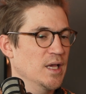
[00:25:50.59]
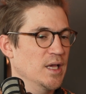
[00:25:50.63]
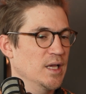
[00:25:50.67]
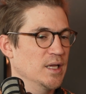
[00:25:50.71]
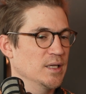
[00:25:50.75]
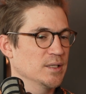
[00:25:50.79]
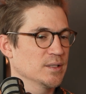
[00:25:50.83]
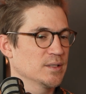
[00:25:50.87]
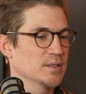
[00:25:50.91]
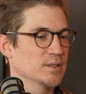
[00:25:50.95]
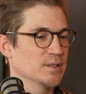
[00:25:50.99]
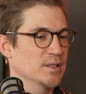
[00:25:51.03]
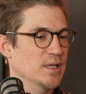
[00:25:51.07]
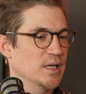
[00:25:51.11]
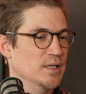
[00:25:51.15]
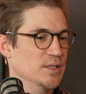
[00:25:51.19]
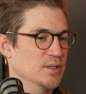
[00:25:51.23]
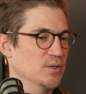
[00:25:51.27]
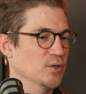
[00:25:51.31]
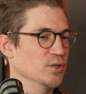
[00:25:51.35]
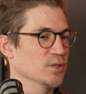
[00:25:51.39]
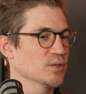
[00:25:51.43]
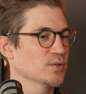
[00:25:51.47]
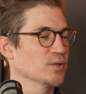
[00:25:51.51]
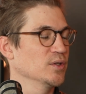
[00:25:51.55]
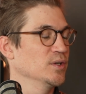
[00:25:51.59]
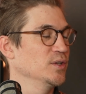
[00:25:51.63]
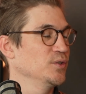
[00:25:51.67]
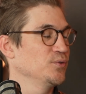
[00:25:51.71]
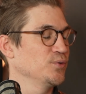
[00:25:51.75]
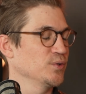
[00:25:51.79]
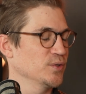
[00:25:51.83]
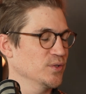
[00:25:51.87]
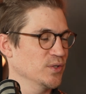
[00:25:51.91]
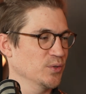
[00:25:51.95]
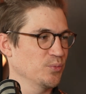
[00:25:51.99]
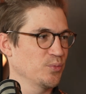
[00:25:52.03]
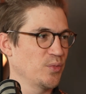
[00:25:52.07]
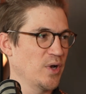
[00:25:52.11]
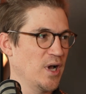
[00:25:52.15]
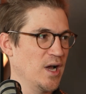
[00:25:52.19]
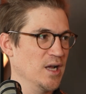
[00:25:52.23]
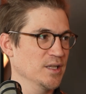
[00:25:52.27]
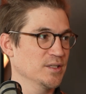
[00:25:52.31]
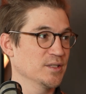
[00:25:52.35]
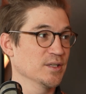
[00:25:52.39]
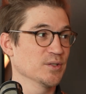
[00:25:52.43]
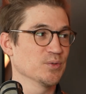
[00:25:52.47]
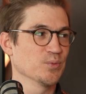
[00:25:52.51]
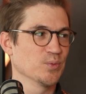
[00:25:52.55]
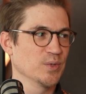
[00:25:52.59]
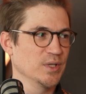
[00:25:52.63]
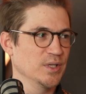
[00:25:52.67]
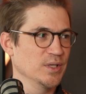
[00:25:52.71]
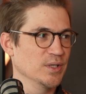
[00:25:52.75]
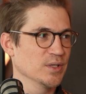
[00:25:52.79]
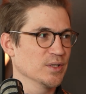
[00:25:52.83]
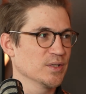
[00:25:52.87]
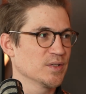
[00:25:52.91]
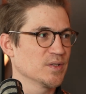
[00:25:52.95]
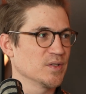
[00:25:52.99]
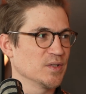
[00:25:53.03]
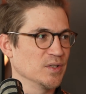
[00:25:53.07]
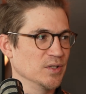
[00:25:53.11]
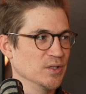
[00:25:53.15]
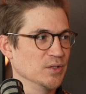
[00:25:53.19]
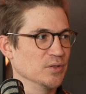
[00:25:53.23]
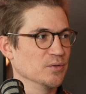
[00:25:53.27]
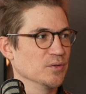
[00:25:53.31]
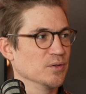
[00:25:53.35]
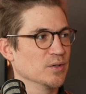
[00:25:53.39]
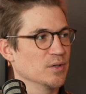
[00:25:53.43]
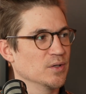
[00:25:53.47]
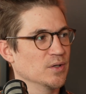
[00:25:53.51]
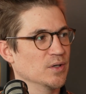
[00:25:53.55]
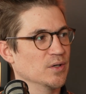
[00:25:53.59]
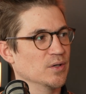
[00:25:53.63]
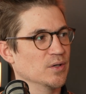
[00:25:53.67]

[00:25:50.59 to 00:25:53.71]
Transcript: And that is also an interesting part that we see